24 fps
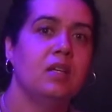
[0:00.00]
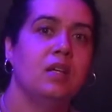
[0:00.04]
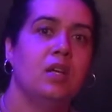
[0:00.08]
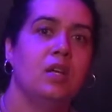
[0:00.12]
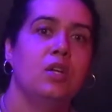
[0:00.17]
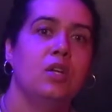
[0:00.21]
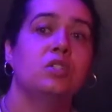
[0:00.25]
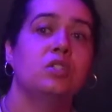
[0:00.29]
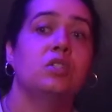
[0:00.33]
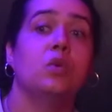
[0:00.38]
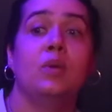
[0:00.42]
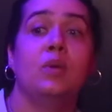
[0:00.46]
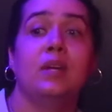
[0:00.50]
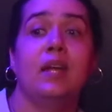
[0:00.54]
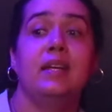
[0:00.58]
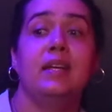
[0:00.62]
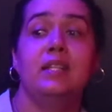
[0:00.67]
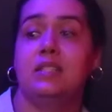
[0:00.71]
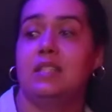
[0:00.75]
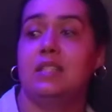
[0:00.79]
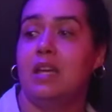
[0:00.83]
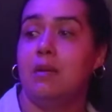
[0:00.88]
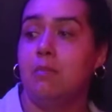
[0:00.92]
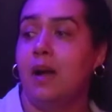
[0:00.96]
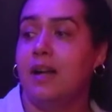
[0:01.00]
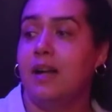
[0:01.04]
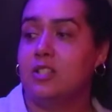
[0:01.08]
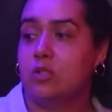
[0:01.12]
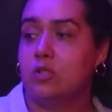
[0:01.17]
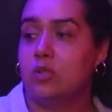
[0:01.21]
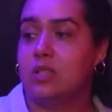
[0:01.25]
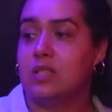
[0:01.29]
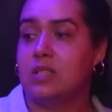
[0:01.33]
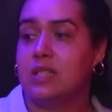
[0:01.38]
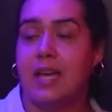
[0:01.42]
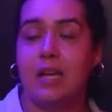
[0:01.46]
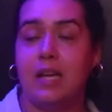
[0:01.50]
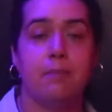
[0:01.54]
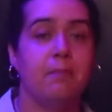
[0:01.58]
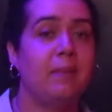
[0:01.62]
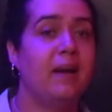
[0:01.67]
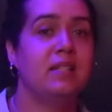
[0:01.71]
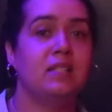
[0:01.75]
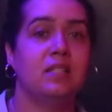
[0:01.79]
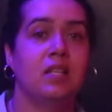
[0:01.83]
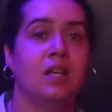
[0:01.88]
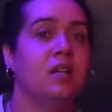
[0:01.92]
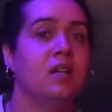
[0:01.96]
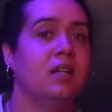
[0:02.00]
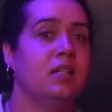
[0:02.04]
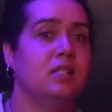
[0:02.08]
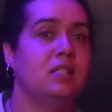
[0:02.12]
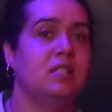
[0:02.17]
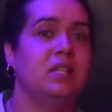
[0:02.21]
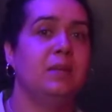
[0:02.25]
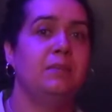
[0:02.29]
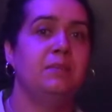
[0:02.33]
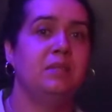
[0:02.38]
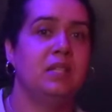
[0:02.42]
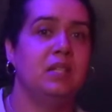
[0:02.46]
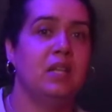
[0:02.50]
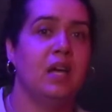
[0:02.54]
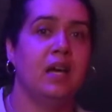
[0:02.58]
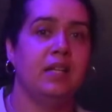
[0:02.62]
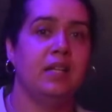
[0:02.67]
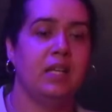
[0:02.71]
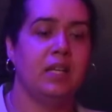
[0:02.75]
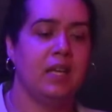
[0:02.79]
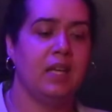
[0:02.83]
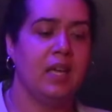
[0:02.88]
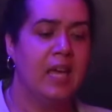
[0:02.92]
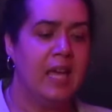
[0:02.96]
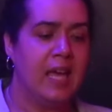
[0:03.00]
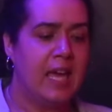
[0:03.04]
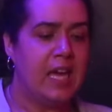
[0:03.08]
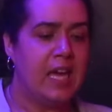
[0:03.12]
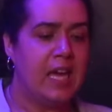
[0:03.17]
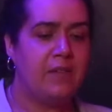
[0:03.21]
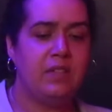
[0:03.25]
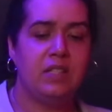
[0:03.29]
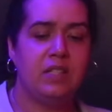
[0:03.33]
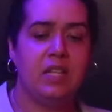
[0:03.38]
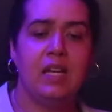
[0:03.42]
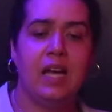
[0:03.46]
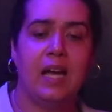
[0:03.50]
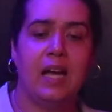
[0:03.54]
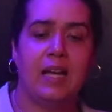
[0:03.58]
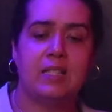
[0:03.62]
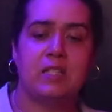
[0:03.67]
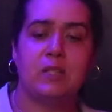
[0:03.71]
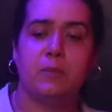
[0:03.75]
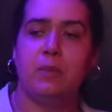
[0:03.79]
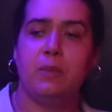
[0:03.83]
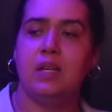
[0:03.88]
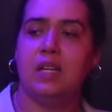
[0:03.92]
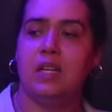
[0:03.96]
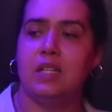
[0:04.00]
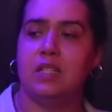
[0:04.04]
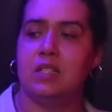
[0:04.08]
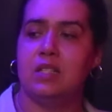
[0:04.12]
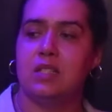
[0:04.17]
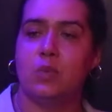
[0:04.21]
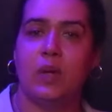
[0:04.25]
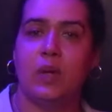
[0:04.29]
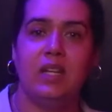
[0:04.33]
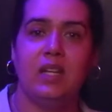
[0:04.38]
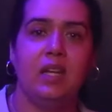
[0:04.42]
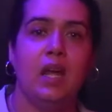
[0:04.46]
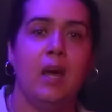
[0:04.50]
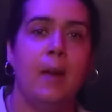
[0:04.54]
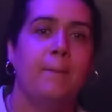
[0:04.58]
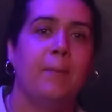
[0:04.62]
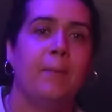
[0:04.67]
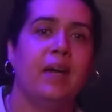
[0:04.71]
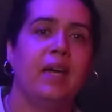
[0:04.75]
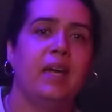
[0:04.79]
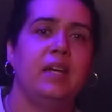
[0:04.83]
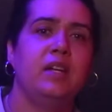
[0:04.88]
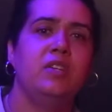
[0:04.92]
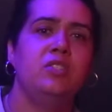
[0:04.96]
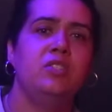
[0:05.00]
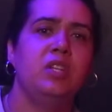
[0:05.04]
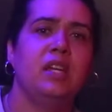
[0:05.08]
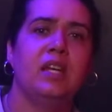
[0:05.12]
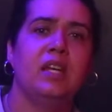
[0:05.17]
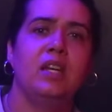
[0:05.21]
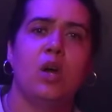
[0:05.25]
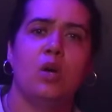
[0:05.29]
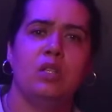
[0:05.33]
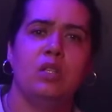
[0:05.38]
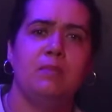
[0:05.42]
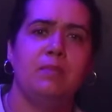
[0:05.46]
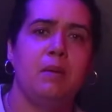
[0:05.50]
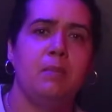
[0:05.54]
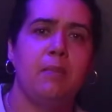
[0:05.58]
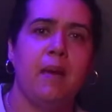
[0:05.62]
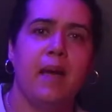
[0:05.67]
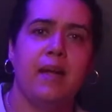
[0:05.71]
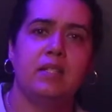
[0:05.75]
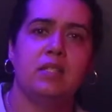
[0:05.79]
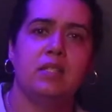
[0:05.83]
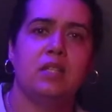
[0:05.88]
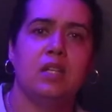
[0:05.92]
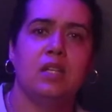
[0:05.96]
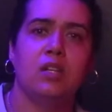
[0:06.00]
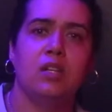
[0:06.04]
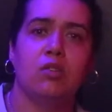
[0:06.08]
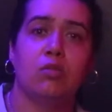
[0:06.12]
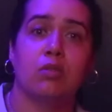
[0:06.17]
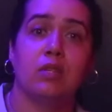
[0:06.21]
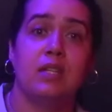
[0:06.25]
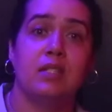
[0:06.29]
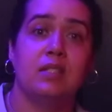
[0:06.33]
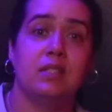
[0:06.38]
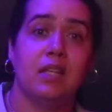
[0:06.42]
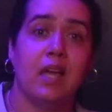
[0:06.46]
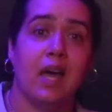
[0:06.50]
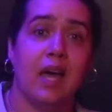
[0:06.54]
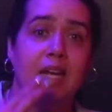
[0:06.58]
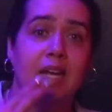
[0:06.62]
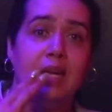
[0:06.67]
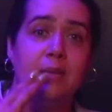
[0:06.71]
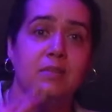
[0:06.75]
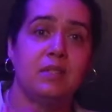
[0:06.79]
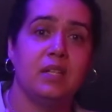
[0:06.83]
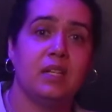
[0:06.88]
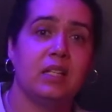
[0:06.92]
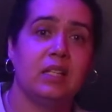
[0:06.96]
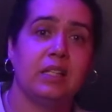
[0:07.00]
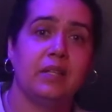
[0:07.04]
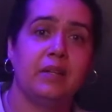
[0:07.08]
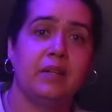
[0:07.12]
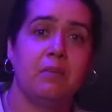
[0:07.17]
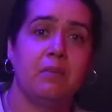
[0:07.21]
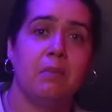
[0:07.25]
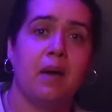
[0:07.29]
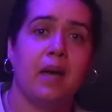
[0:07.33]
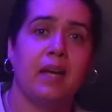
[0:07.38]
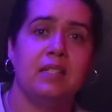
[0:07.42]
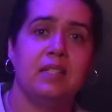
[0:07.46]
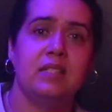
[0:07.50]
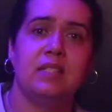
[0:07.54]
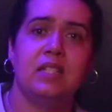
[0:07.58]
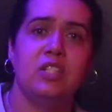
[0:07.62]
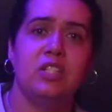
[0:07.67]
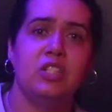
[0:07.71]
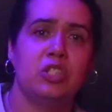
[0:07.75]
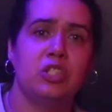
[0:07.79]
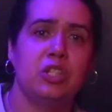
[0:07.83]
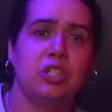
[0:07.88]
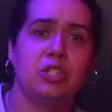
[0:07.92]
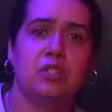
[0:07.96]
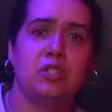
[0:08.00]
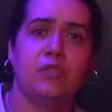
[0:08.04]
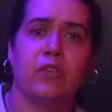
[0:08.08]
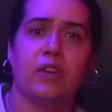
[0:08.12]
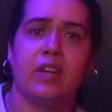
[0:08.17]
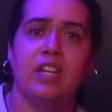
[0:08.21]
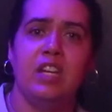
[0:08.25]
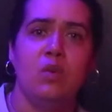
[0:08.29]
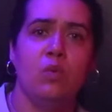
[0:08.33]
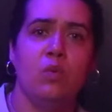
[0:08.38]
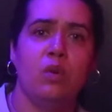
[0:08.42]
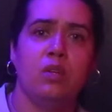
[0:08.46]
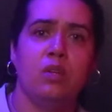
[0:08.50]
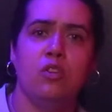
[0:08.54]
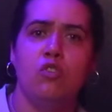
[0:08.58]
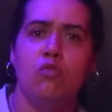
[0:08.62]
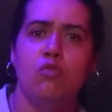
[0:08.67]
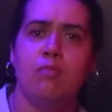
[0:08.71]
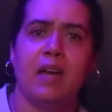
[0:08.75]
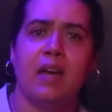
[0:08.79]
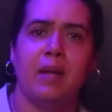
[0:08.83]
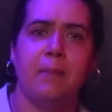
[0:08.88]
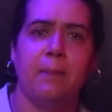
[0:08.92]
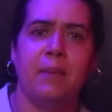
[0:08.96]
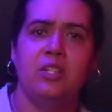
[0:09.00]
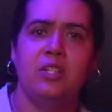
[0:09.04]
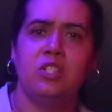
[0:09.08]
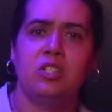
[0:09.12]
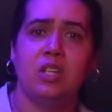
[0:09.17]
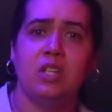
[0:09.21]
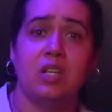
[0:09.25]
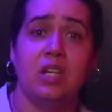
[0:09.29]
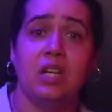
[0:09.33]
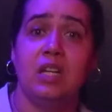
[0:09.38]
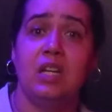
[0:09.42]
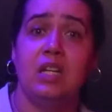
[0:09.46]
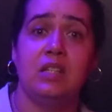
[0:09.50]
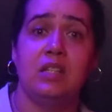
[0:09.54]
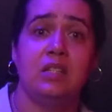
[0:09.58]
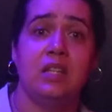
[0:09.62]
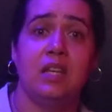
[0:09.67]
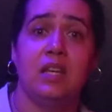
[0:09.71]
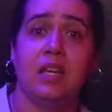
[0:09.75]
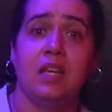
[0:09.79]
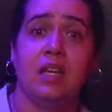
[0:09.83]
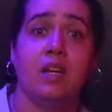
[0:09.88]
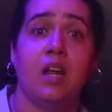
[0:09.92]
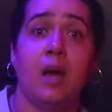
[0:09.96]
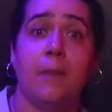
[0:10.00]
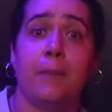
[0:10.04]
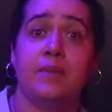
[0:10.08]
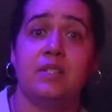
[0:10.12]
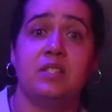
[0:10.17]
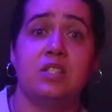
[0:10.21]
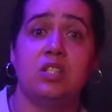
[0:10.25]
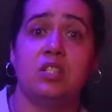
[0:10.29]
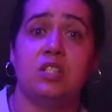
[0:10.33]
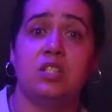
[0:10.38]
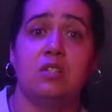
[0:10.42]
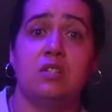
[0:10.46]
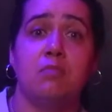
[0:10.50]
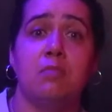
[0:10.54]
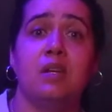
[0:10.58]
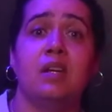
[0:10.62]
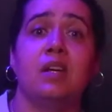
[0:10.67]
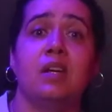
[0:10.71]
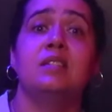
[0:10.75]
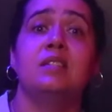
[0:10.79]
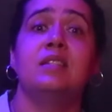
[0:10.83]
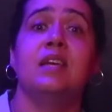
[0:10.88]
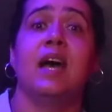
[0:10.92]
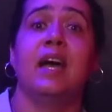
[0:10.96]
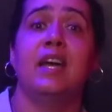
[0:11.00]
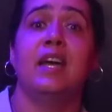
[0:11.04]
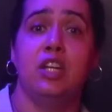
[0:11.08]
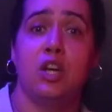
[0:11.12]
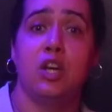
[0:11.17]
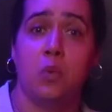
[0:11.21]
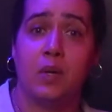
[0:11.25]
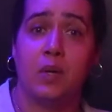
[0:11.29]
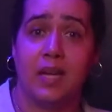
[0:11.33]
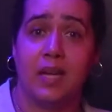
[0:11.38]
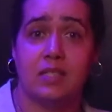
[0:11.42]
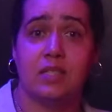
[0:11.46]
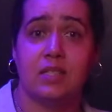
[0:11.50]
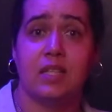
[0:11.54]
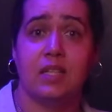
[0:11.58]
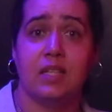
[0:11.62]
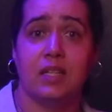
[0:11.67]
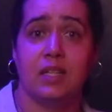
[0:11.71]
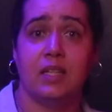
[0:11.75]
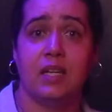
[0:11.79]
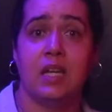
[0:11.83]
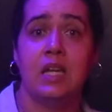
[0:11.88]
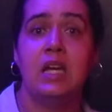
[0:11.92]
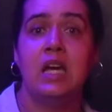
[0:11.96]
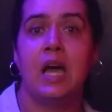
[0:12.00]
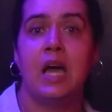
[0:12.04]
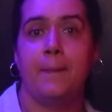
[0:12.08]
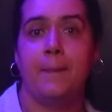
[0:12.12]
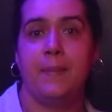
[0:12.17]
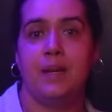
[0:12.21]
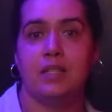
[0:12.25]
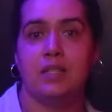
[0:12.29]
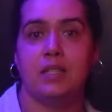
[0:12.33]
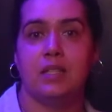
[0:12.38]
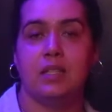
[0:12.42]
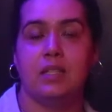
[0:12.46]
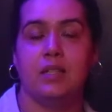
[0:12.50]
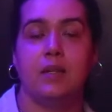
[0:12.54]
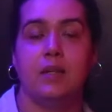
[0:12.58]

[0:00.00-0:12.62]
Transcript: So when I say mantras like, my tongue is dipped in honey, everything I speak is sweet, my energy can only be matched or increased, I am declaring my intentions for anyone who might mention anything in opposition, because I know what I said. I meant it.